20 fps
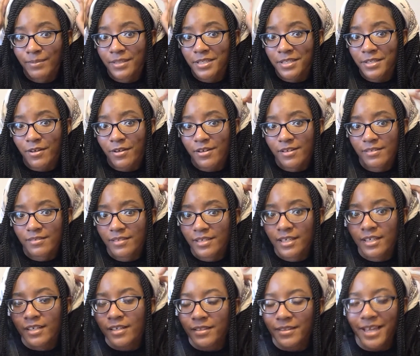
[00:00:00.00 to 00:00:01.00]
this on.
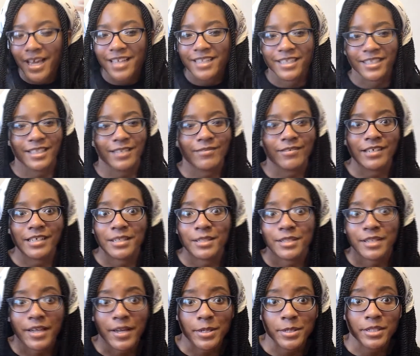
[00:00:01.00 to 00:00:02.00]
That night, I didn't want to
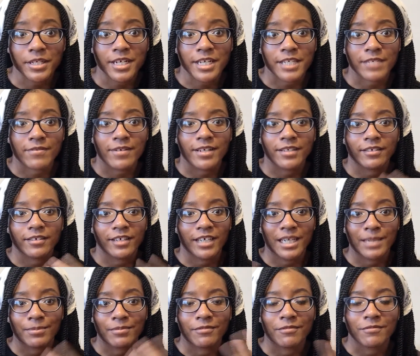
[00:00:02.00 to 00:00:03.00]
change it because I wanted to hurry
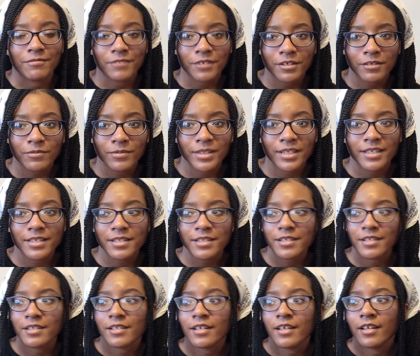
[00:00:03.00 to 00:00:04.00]
up and film
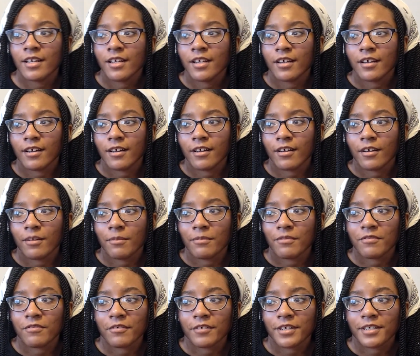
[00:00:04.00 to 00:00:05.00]
this
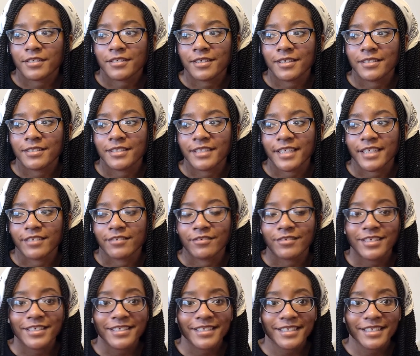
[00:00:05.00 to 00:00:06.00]
before it starts to get
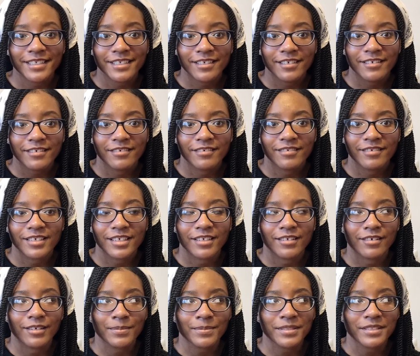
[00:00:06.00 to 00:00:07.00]
noisy, you
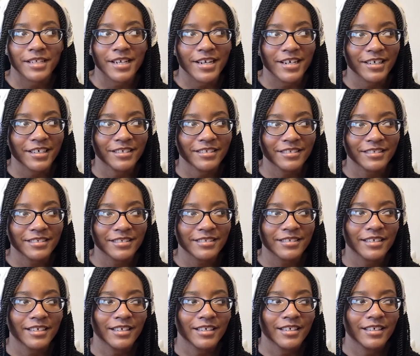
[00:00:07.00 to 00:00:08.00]
know, upstairs.
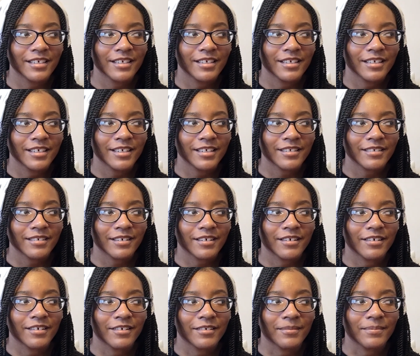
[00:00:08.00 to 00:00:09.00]

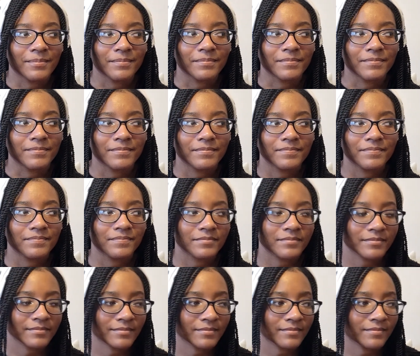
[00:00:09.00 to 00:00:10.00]

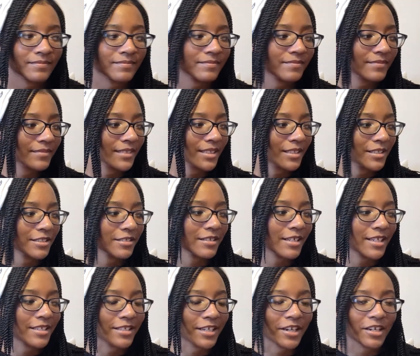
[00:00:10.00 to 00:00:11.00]

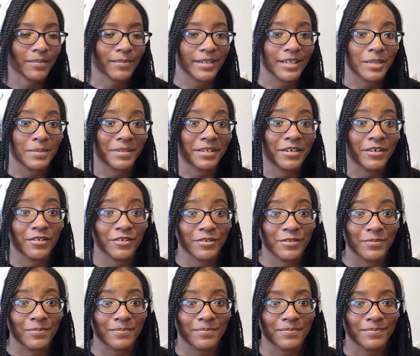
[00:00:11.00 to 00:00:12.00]
Because everybody will be
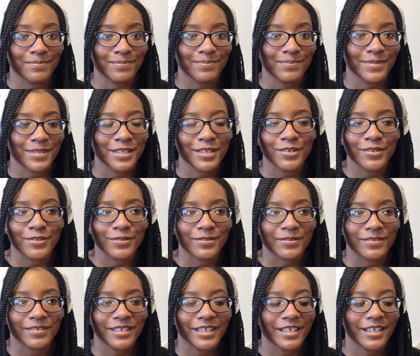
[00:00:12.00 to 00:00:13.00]
home soon.
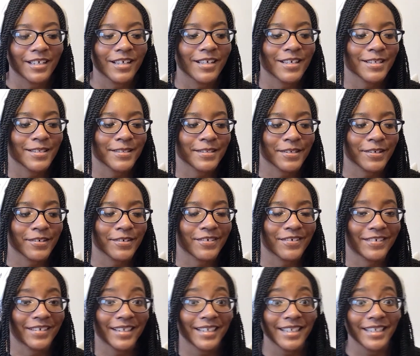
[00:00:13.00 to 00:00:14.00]

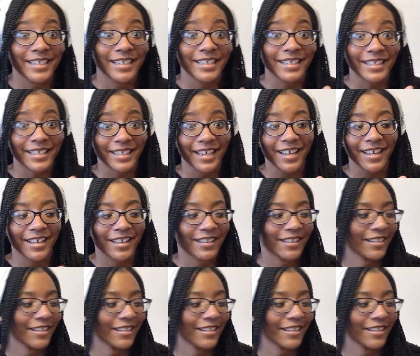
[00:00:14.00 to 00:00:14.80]
So, yeah.